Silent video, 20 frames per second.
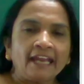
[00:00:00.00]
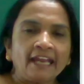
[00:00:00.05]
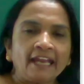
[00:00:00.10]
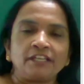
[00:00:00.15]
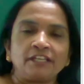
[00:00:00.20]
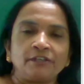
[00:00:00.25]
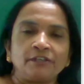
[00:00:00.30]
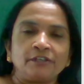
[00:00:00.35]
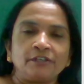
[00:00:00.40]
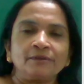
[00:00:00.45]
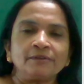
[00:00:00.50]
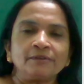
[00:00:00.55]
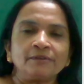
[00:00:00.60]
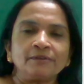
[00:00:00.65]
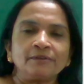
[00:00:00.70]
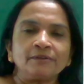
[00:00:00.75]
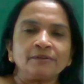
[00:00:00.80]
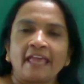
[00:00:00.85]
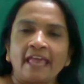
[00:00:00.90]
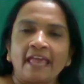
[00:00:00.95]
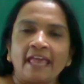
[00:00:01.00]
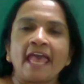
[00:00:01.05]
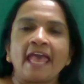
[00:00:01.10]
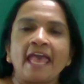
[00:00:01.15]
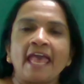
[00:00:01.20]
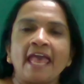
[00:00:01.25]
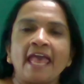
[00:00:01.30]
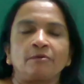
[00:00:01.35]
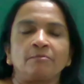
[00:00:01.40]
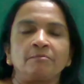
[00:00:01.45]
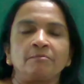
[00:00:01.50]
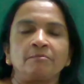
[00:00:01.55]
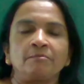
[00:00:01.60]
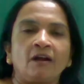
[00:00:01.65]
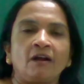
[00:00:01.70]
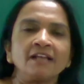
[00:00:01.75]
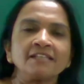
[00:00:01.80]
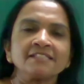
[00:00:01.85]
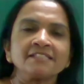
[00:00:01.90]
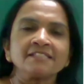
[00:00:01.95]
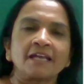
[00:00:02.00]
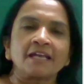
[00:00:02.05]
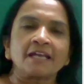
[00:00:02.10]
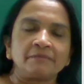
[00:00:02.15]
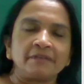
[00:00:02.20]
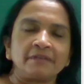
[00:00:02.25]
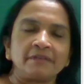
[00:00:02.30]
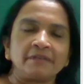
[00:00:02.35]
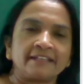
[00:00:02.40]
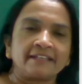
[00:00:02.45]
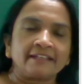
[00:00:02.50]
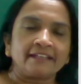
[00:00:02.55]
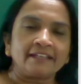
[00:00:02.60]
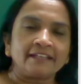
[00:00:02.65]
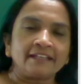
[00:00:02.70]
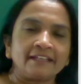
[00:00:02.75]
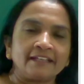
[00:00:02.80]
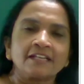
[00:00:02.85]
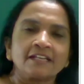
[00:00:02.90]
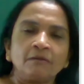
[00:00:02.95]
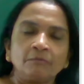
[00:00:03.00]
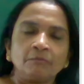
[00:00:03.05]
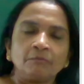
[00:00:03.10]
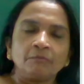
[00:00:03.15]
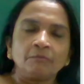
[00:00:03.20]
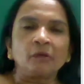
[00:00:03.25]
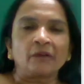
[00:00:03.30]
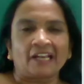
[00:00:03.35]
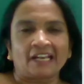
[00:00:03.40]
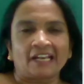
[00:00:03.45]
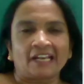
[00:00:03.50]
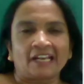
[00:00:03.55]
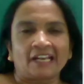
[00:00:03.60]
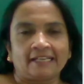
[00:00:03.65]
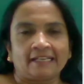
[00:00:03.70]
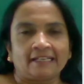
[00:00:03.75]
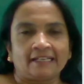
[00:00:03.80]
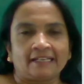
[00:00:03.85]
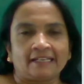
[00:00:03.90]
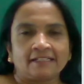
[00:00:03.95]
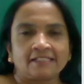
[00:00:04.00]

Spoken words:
we use have because subject is plural here.